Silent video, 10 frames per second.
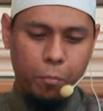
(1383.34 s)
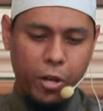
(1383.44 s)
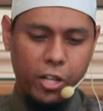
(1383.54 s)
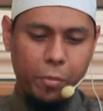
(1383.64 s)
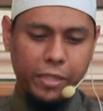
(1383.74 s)

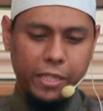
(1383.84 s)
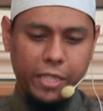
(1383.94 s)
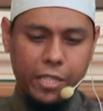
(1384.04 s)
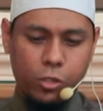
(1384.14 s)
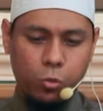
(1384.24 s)
Point number
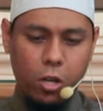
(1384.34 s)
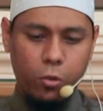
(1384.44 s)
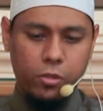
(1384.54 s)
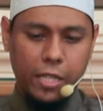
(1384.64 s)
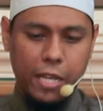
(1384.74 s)
13 is
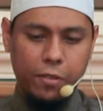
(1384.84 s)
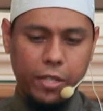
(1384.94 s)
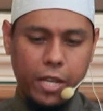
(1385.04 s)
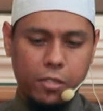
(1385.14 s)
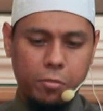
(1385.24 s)
swallowing
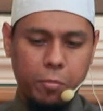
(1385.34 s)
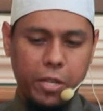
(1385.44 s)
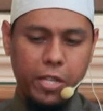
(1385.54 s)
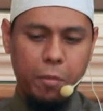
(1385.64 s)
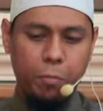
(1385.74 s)
saliva that has been
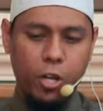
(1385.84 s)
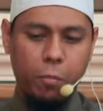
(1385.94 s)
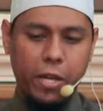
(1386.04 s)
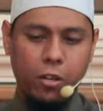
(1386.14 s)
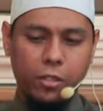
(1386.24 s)
made
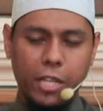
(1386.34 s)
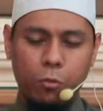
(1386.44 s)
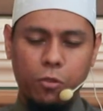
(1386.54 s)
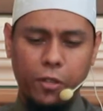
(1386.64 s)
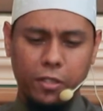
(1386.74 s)
impure by
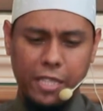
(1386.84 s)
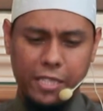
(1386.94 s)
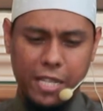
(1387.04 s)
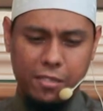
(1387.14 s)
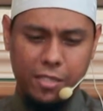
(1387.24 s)
contact with filth
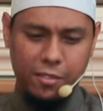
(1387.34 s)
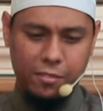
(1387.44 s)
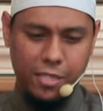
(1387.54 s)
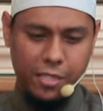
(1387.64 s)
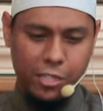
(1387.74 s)

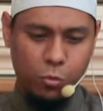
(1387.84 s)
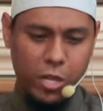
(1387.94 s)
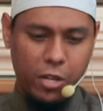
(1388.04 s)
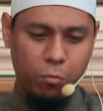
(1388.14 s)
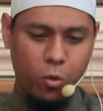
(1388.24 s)
najasa, such as
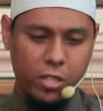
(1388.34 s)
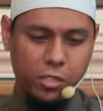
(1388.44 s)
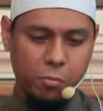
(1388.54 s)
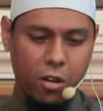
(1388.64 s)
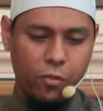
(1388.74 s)
when
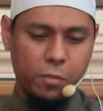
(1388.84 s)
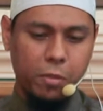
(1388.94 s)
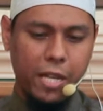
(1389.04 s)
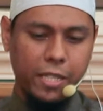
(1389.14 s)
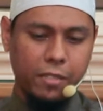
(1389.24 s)
one's mouth is
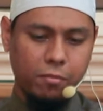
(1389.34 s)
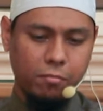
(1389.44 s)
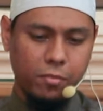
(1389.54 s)
blooded